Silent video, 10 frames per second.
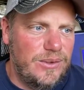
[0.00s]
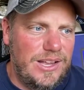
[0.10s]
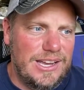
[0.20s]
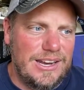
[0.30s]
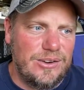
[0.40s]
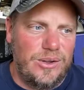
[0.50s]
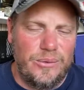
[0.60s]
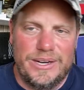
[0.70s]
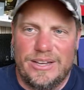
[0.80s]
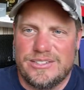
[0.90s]
Well, I got to go all
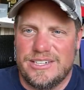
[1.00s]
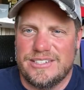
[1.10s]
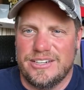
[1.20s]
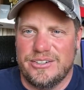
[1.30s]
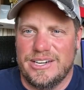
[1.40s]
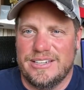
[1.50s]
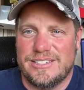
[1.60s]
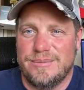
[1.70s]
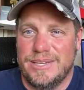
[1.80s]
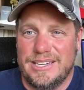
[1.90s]
the way downstairs to get a drink. It's
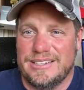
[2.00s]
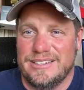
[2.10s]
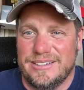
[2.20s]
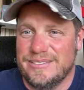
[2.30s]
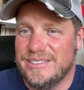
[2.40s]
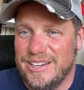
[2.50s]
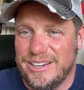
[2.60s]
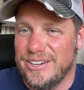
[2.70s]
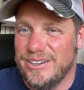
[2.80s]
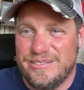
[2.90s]
gonna be like a a
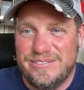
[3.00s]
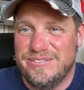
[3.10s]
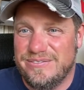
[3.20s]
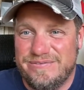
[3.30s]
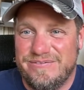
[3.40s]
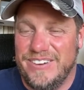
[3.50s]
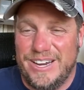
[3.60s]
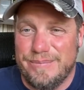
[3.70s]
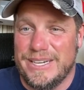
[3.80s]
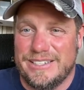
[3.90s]
good
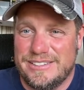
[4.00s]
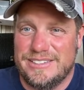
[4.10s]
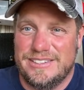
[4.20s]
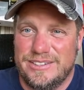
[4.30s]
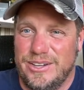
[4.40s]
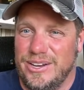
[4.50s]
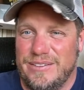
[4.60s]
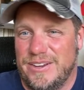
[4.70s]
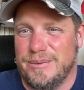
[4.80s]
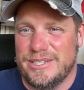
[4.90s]
five minutes. No,
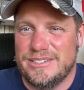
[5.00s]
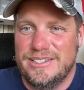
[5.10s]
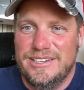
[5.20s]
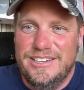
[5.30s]
not five minutes.